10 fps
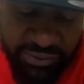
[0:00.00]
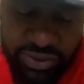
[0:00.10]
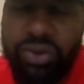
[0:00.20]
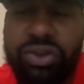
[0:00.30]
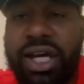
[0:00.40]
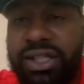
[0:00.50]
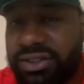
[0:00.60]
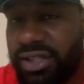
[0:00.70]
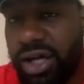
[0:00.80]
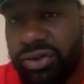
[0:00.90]
So
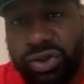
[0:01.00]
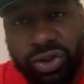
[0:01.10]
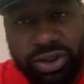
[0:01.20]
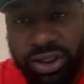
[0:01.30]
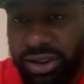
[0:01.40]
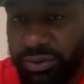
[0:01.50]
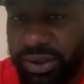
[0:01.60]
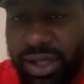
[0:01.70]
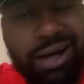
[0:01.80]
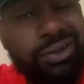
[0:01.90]
yes, I'll talk to
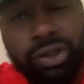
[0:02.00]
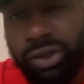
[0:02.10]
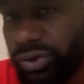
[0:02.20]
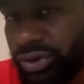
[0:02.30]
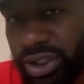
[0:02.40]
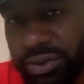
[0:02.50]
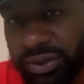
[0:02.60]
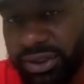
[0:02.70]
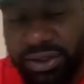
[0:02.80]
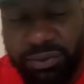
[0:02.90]
anyone. I'll negotiate
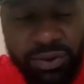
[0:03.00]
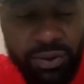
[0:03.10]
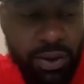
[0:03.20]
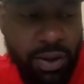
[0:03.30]
with anyone.